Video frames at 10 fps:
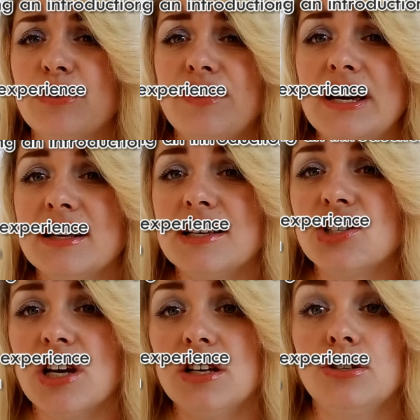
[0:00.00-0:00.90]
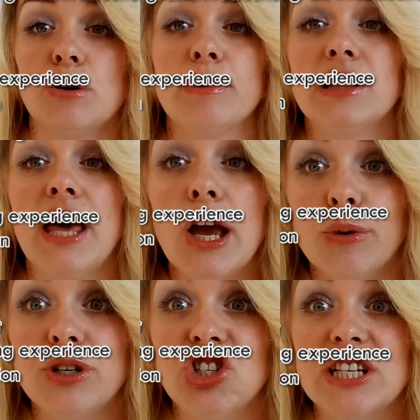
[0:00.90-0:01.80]
of English and German
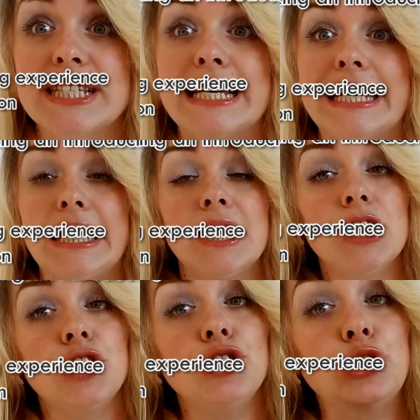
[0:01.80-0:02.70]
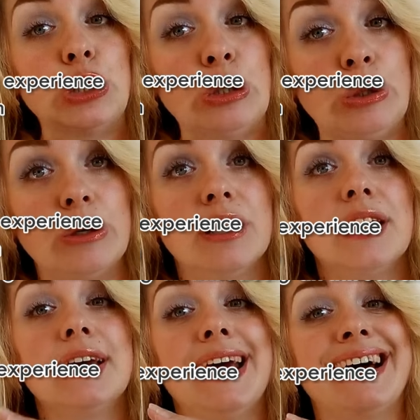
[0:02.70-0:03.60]
languages. You
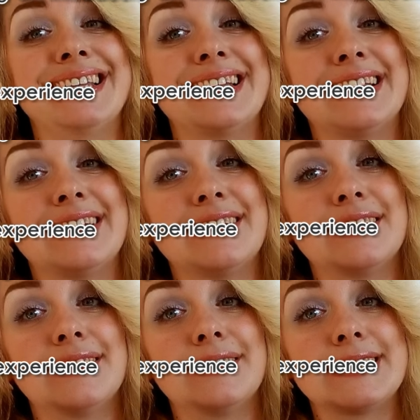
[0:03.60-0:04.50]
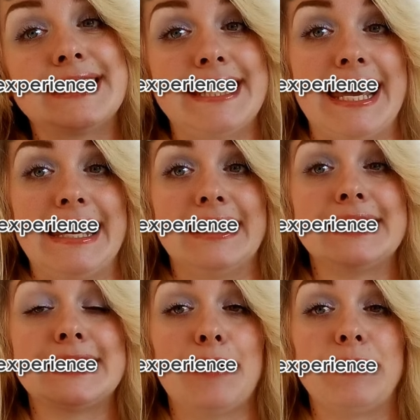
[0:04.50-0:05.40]
can say
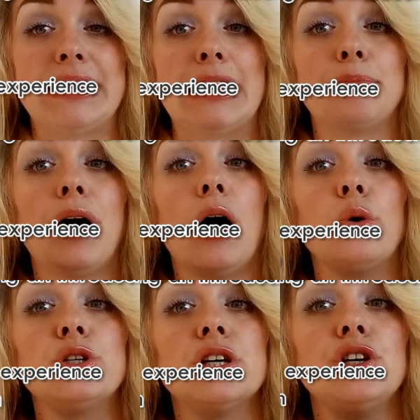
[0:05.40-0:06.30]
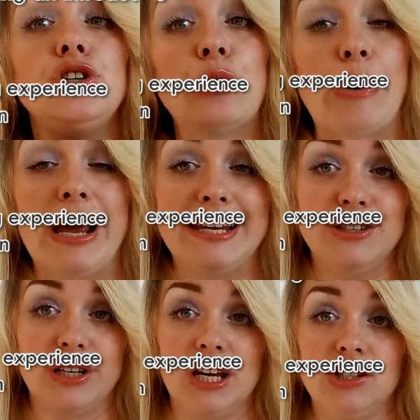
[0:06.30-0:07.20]
something about your
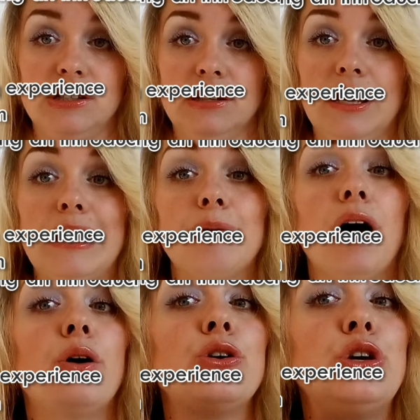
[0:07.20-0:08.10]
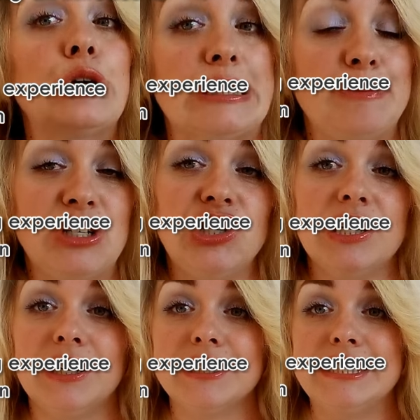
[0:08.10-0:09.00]
education, about your
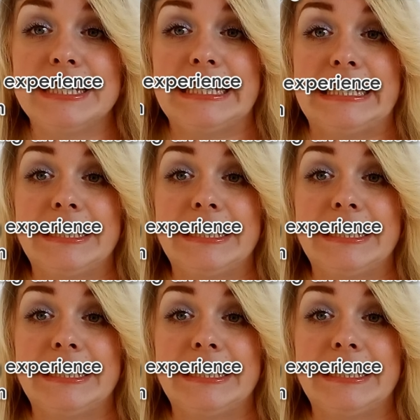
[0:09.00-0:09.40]
specialty.